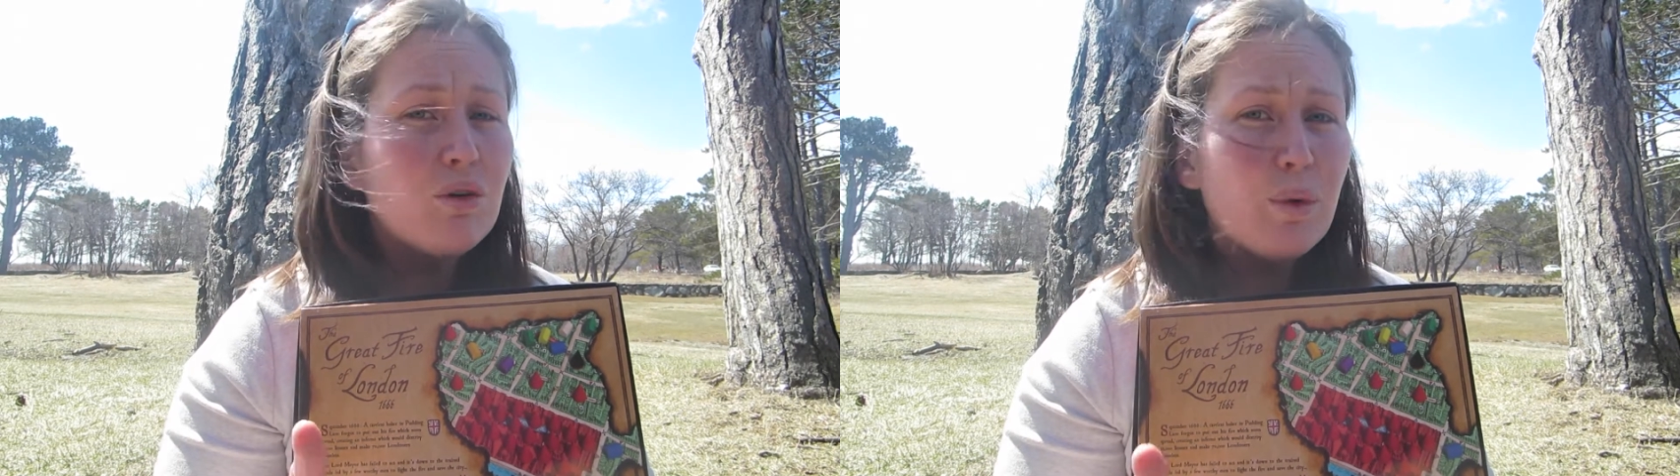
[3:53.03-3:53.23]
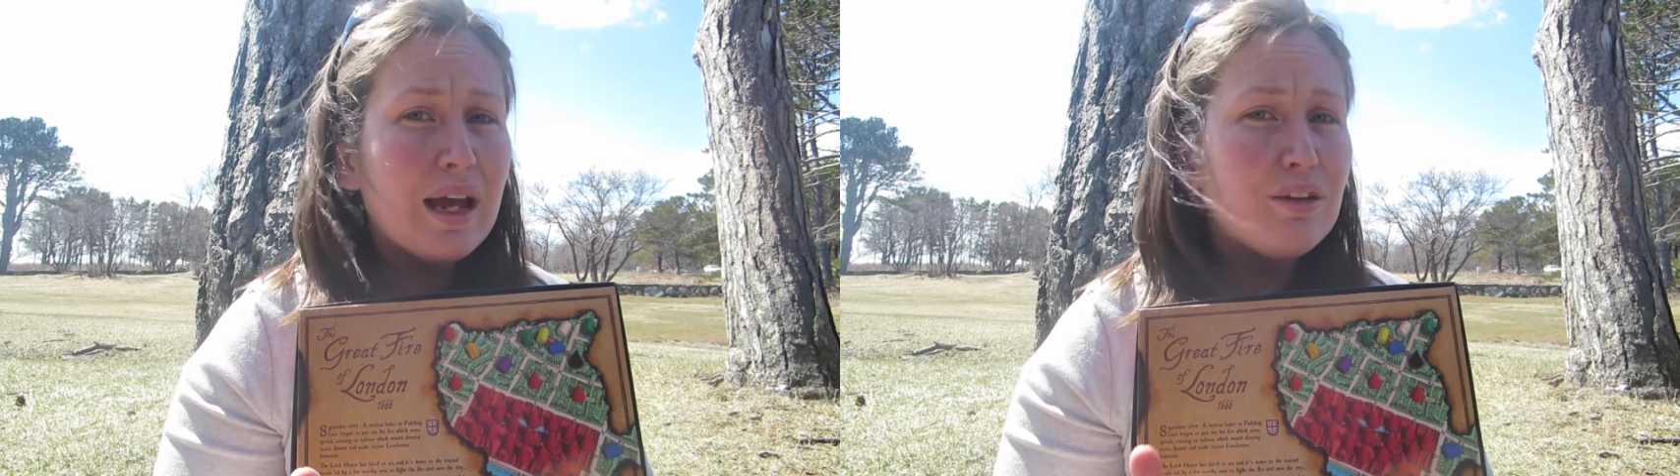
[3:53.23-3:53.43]

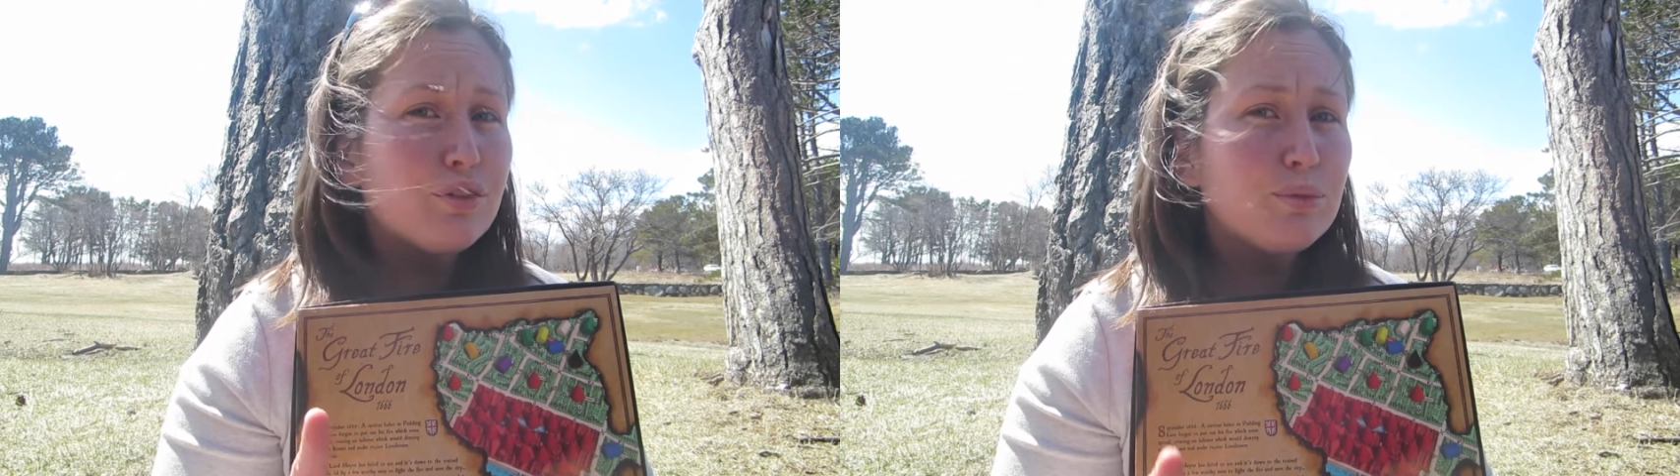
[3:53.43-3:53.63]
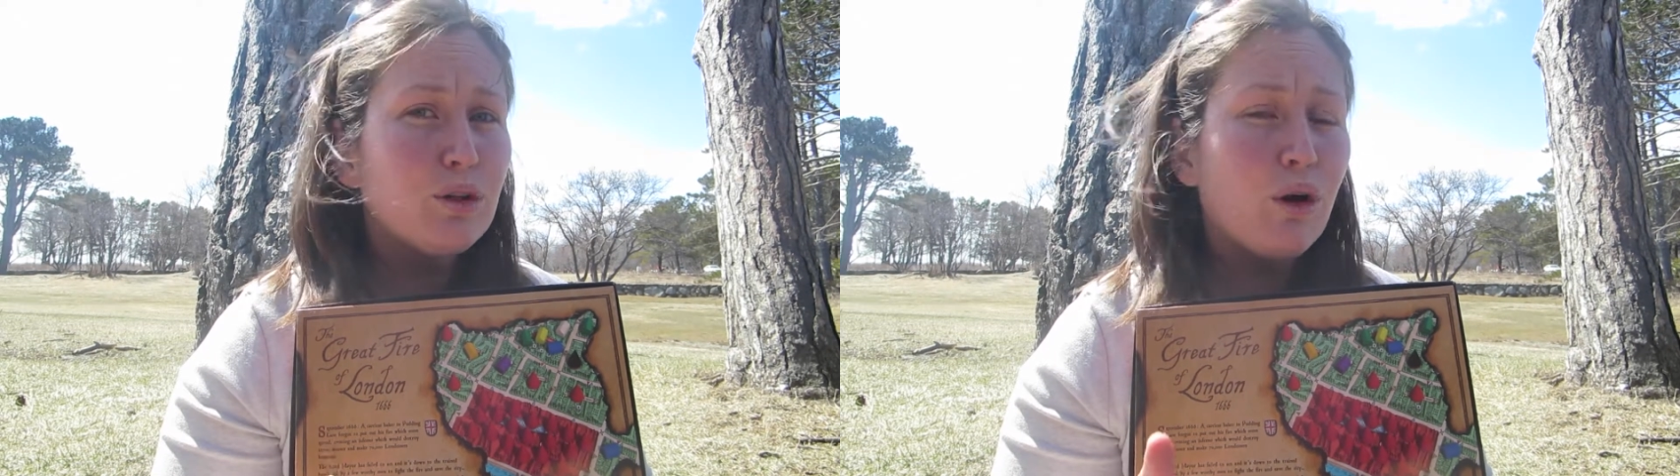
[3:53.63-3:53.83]
away
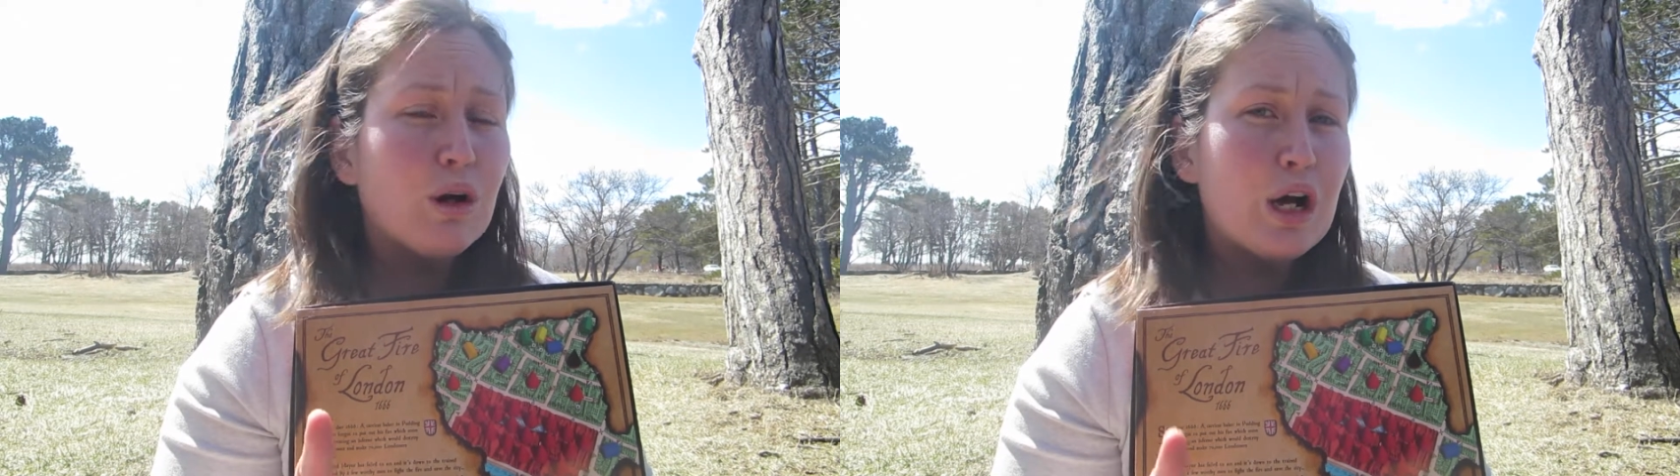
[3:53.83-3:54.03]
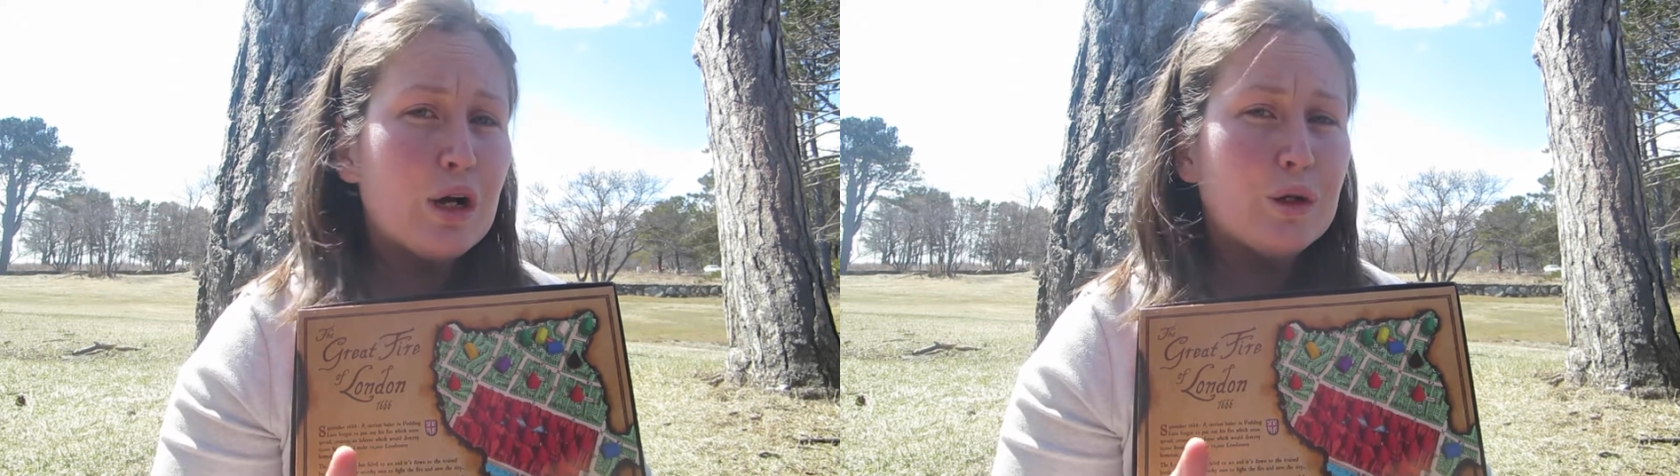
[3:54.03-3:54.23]
from
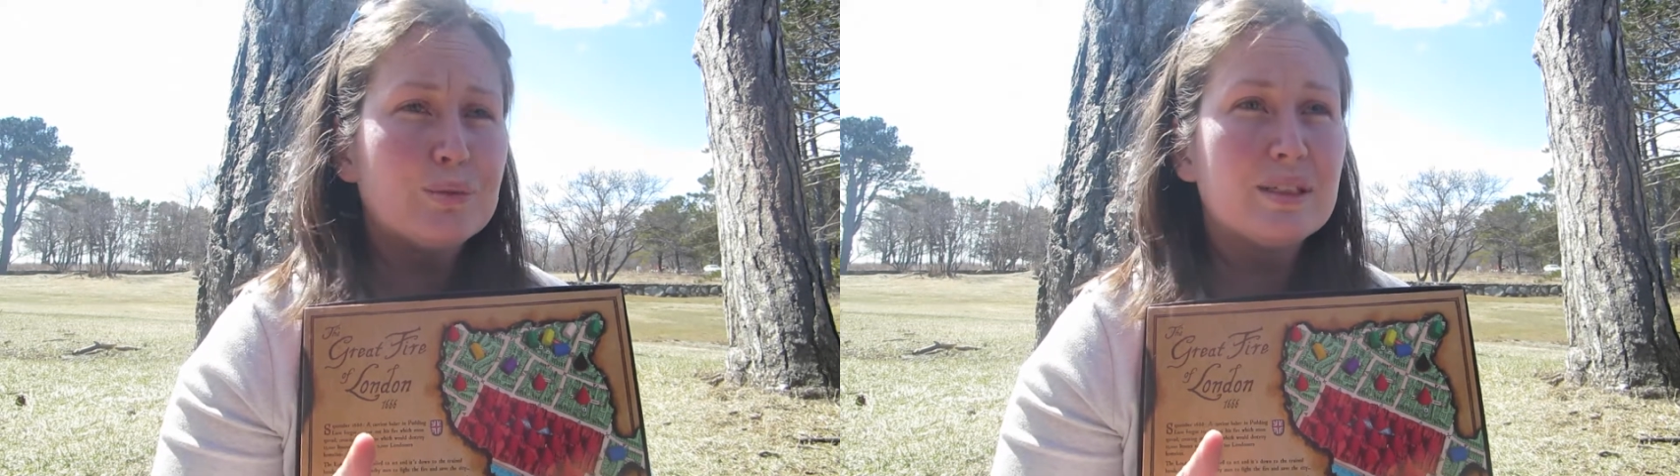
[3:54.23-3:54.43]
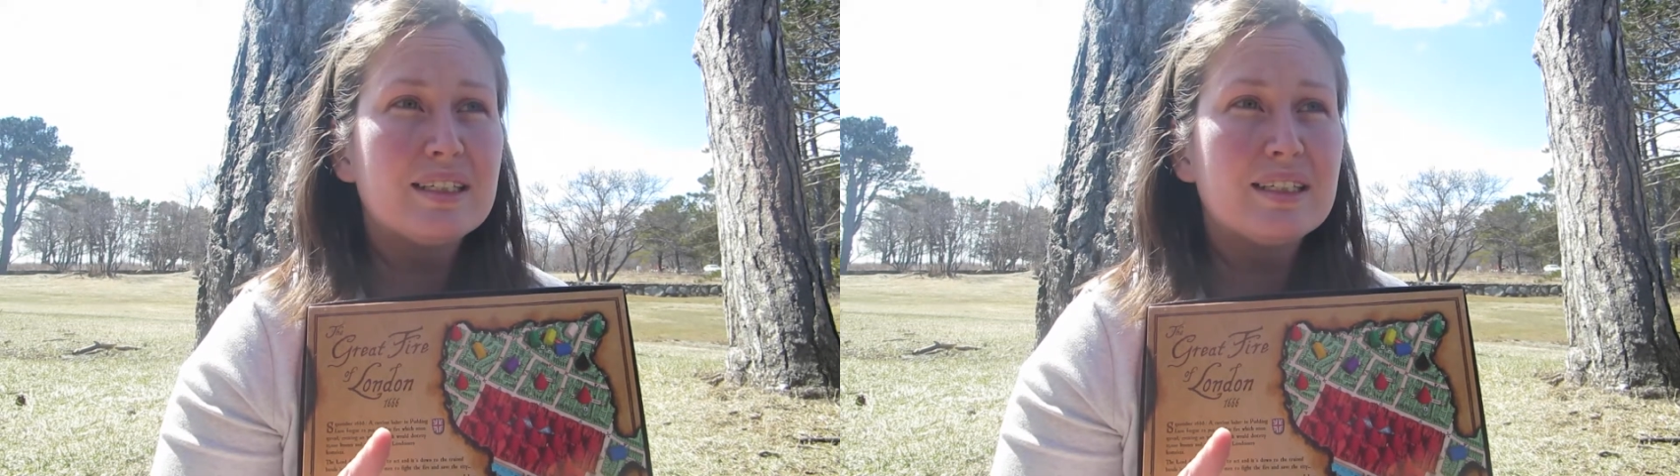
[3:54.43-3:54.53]
your homes.